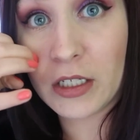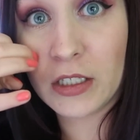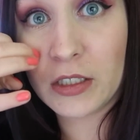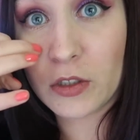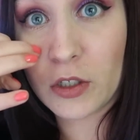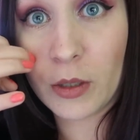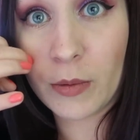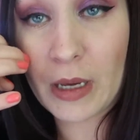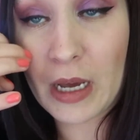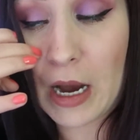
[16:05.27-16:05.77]

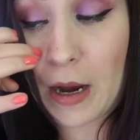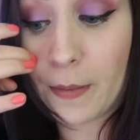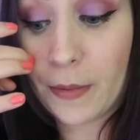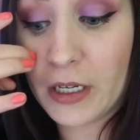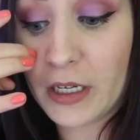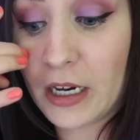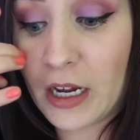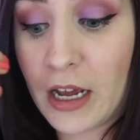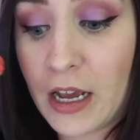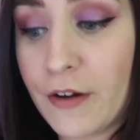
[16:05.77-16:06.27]
It's going to be
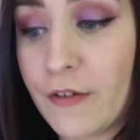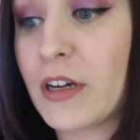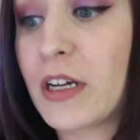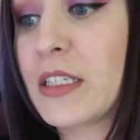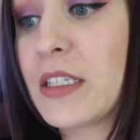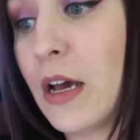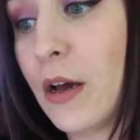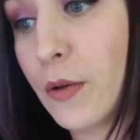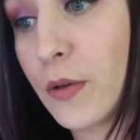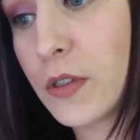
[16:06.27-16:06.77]
happening at
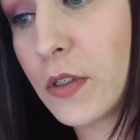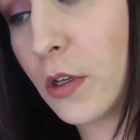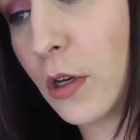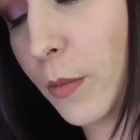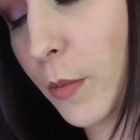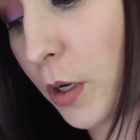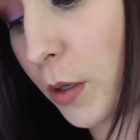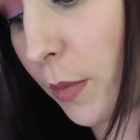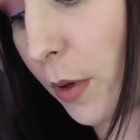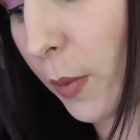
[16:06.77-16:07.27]
Eric's house, so
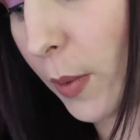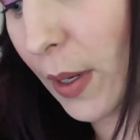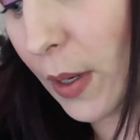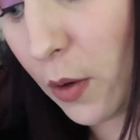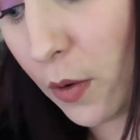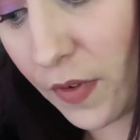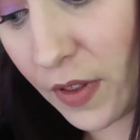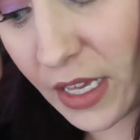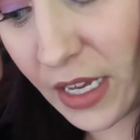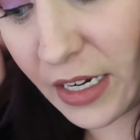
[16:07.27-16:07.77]
I'm on my way
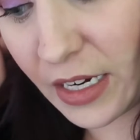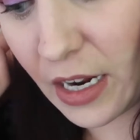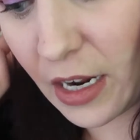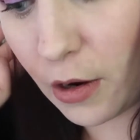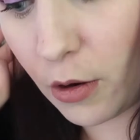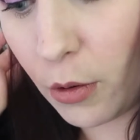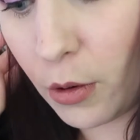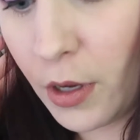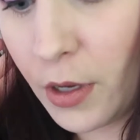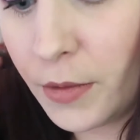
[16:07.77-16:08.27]
over there
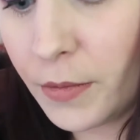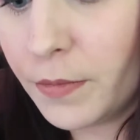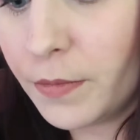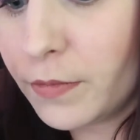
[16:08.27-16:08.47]
now.